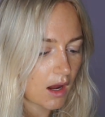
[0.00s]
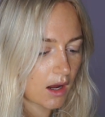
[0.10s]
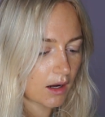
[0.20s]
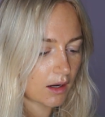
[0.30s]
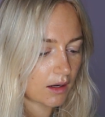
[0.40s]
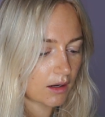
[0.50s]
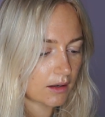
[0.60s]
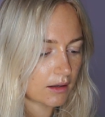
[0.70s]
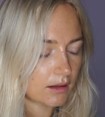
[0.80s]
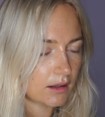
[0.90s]

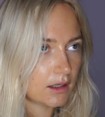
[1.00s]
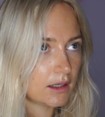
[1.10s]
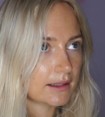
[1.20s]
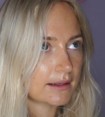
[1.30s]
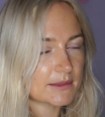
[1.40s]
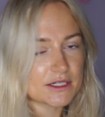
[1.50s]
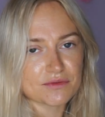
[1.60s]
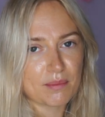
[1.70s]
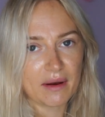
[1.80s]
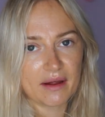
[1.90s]
Let me
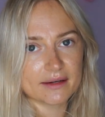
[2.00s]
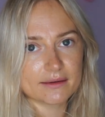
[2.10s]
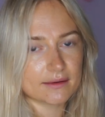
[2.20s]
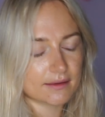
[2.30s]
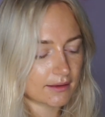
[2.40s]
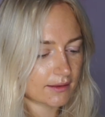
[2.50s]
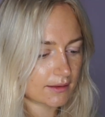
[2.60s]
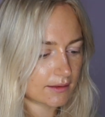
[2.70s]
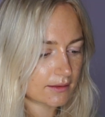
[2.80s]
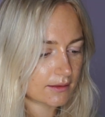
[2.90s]
just reply.
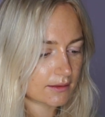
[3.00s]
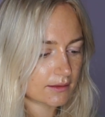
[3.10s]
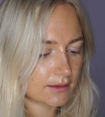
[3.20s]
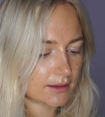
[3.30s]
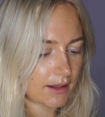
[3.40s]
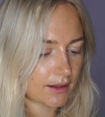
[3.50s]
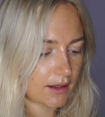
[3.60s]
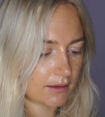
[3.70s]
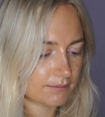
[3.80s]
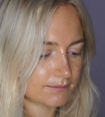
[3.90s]
Yeah, okay.